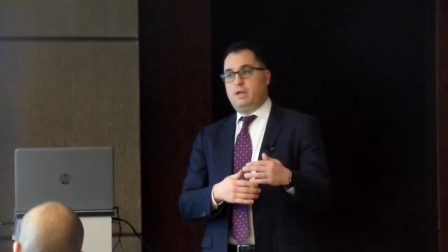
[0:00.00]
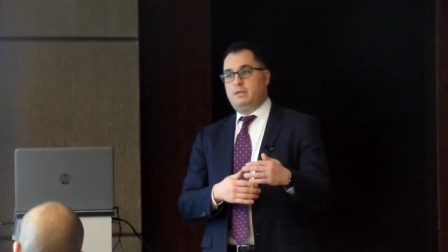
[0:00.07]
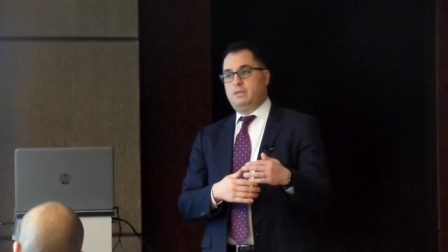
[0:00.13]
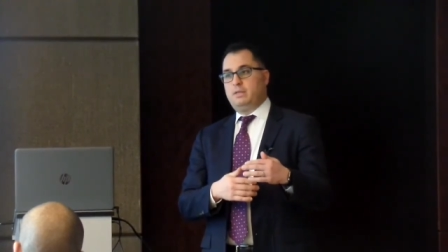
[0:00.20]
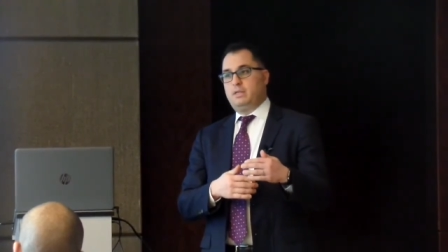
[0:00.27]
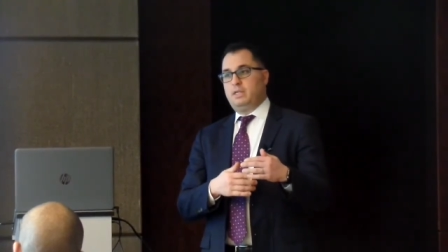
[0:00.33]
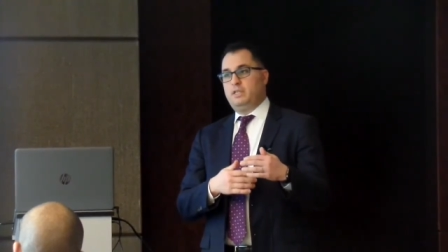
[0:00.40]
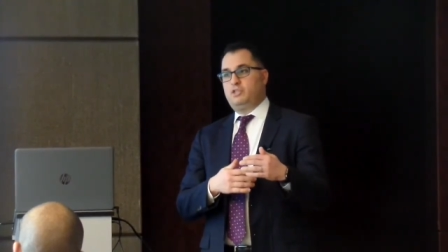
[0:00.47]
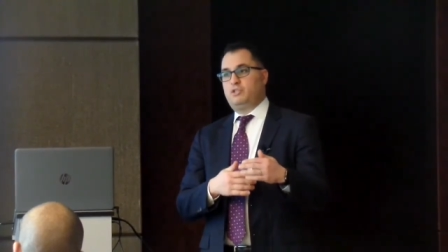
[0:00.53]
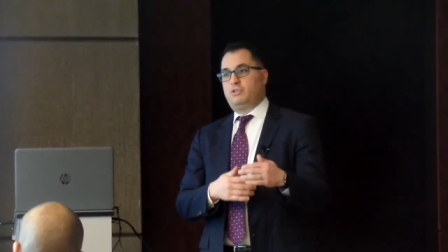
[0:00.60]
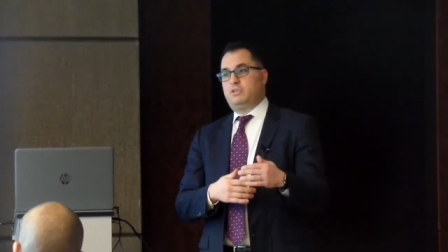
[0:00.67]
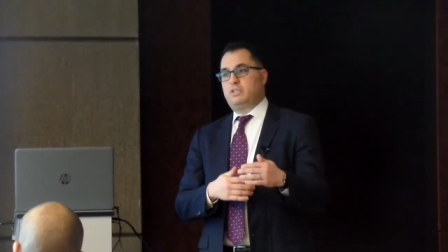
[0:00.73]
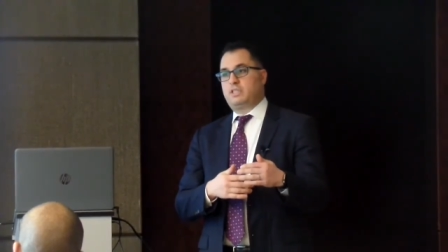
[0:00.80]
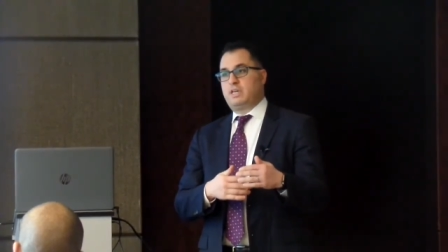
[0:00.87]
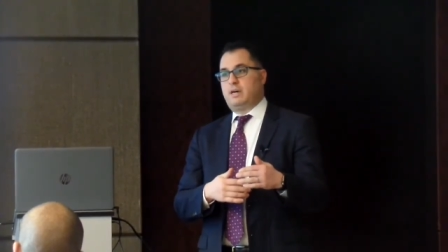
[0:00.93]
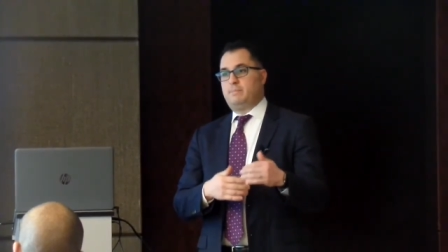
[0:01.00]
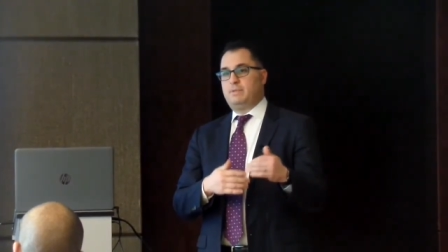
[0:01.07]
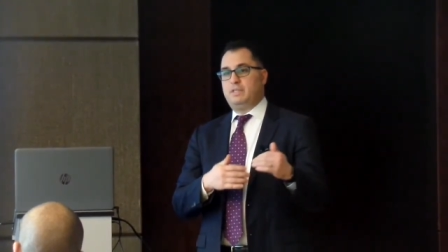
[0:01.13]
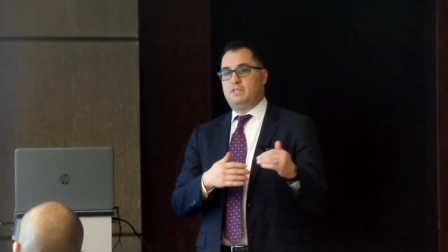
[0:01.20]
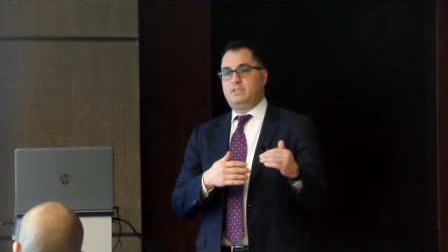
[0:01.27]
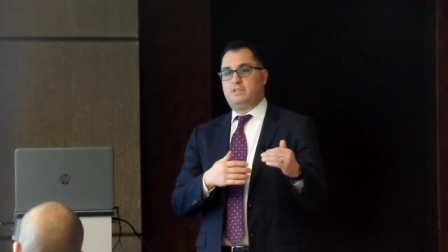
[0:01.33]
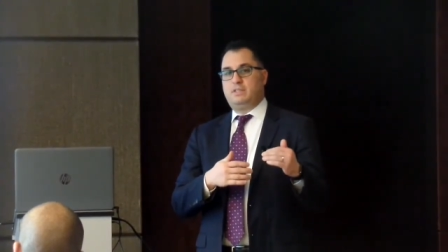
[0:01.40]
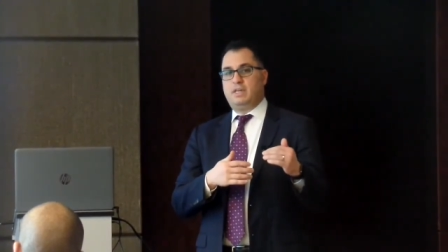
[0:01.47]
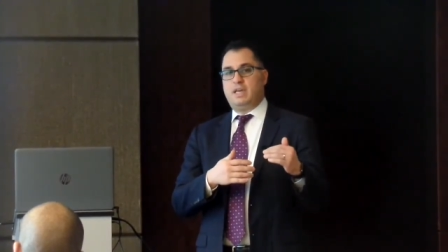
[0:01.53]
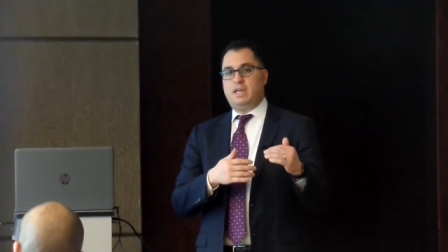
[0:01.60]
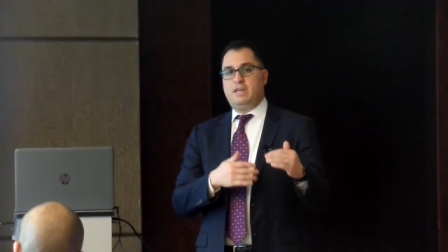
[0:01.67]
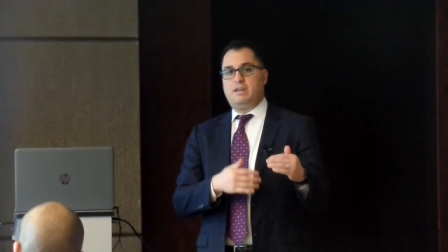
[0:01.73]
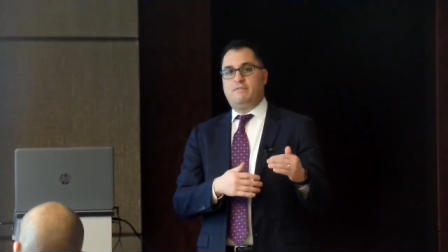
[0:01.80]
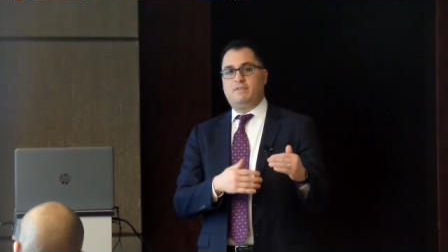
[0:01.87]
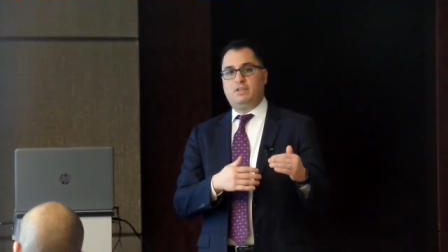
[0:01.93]
what insurance companies
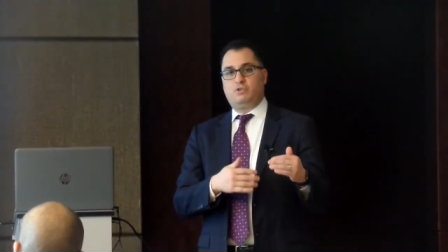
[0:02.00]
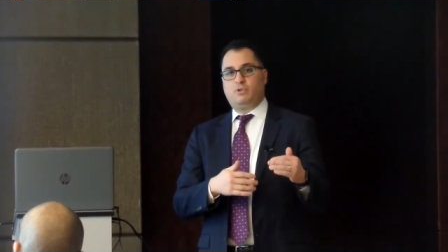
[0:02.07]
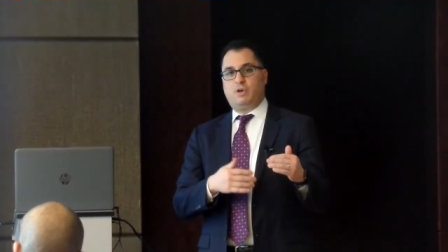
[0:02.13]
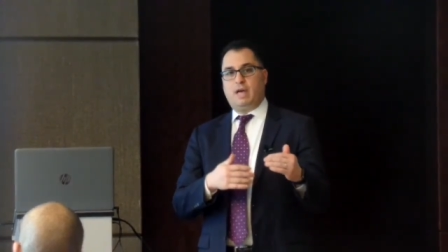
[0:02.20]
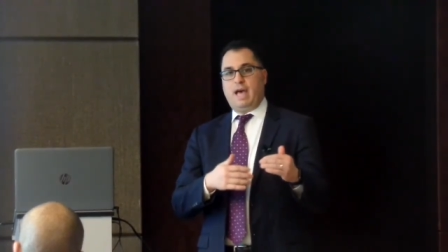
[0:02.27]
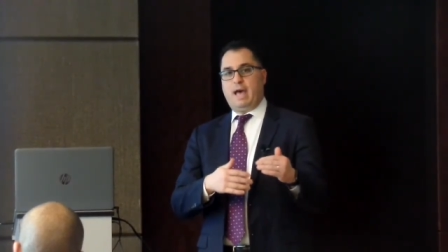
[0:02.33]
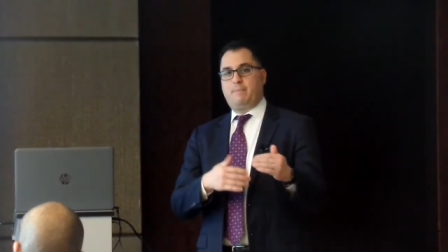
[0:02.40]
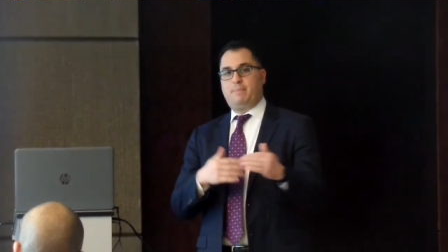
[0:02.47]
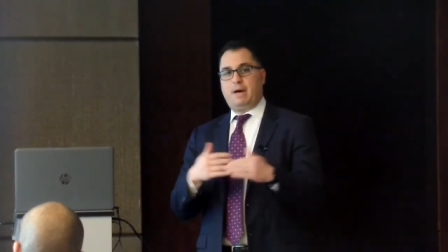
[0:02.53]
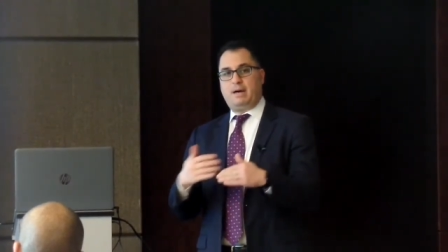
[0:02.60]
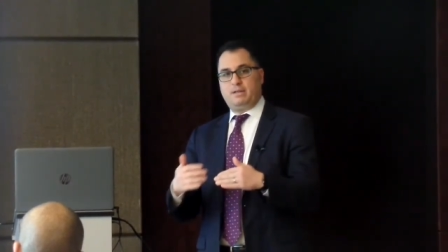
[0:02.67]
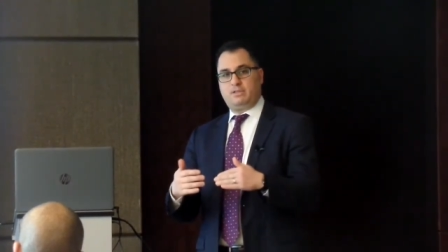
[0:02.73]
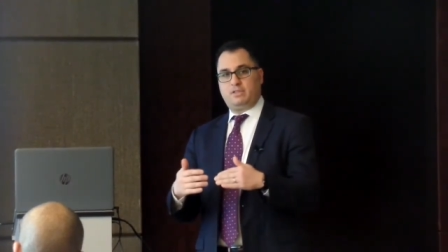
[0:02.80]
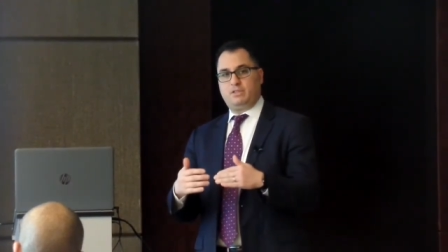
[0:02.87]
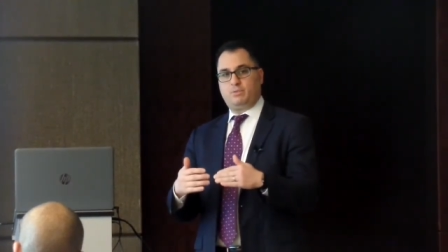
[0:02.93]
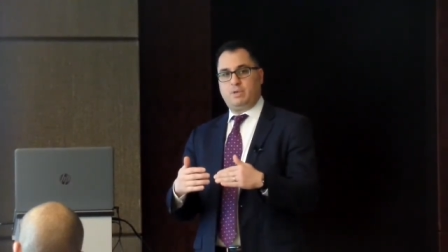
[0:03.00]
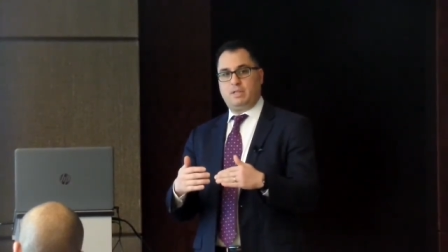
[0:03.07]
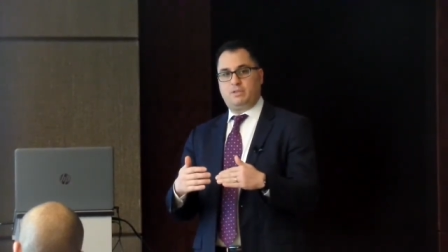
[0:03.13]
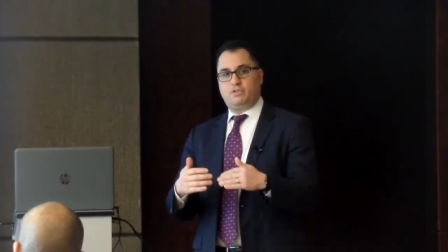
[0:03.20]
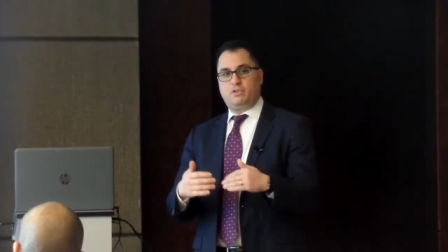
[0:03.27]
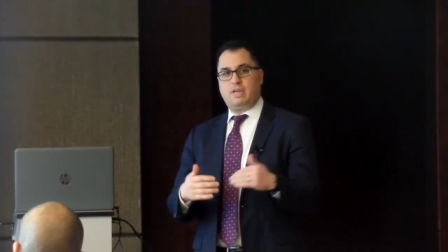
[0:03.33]
the individual had policies with.